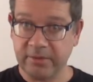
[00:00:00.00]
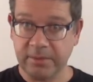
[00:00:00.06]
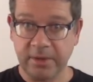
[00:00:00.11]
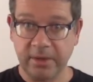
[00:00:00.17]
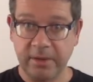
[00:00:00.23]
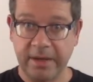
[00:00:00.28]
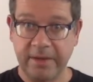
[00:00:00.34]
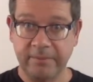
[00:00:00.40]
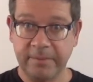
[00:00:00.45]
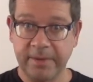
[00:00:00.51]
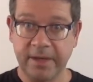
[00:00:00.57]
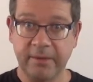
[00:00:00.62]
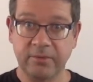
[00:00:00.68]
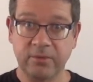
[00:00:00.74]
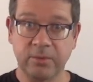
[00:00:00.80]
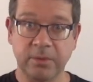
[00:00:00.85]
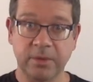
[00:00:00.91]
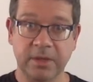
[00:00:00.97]
but I haven't been able
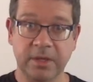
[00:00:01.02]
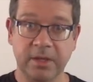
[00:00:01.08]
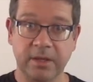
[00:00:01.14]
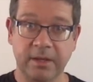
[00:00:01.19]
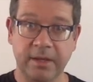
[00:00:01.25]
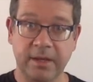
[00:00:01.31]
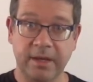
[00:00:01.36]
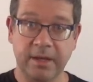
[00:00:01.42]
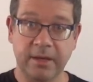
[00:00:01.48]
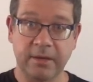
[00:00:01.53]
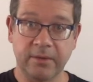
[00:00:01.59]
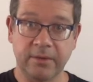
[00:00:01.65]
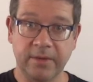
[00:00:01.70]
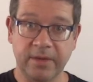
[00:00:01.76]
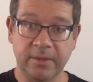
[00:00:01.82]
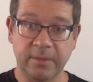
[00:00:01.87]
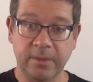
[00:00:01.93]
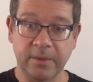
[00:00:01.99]
to work out how
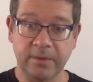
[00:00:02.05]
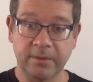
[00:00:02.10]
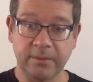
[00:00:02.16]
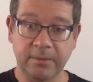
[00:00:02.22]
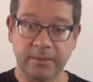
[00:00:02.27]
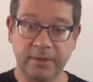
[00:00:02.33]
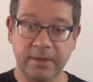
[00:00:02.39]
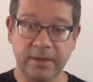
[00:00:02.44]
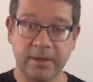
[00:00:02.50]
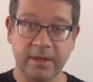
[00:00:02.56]
that's possible yet.